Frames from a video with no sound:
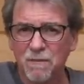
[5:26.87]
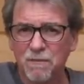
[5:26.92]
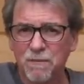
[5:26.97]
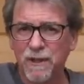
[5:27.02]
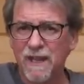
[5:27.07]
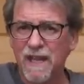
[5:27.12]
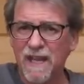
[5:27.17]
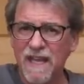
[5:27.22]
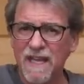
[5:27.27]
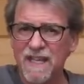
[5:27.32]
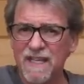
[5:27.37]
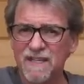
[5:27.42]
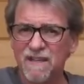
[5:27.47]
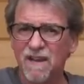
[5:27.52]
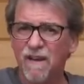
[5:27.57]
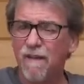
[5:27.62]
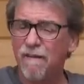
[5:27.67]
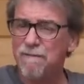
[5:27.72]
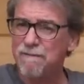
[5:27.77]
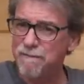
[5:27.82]
but it is
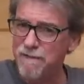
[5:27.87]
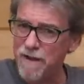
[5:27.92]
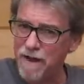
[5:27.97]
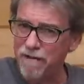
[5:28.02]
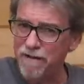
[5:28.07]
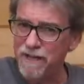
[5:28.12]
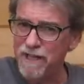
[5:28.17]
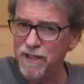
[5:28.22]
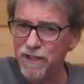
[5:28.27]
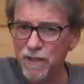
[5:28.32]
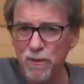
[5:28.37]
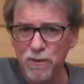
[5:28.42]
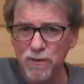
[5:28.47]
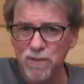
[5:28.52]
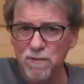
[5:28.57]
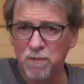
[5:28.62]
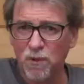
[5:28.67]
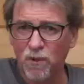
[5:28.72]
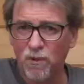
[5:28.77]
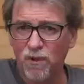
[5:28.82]
very
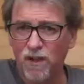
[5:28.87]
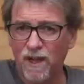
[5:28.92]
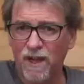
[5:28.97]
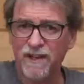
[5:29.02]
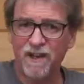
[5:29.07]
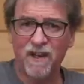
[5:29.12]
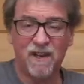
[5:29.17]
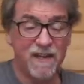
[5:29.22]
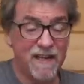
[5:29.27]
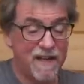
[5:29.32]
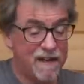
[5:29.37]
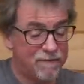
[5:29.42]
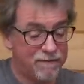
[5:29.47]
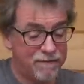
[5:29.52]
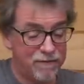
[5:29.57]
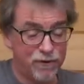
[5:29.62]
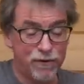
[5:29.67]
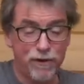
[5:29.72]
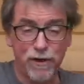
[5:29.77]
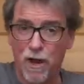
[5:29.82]
usable and I
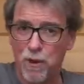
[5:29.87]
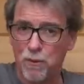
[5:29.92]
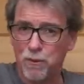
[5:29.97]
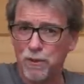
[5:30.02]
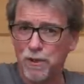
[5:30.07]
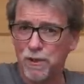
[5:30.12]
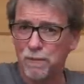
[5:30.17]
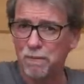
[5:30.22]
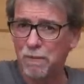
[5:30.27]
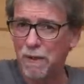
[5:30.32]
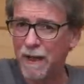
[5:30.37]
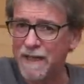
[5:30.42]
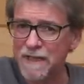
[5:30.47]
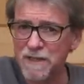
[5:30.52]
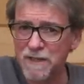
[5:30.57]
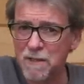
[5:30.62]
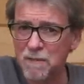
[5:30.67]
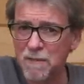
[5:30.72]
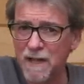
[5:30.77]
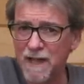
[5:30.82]
have no
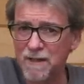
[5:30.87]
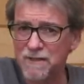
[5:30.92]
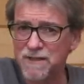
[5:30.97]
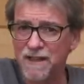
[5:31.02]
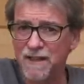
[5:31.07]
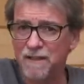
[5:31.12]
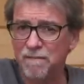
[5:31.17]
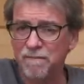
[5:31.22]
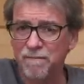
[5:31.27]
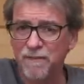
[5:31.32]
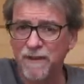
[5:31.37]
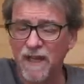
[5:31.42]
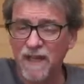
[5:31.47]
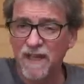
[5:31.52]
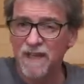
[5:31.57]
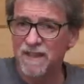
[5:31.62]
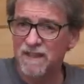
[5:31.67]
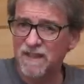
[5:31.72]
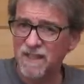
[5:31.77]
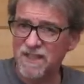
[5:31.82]
complaints about it.
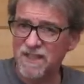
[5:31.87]
The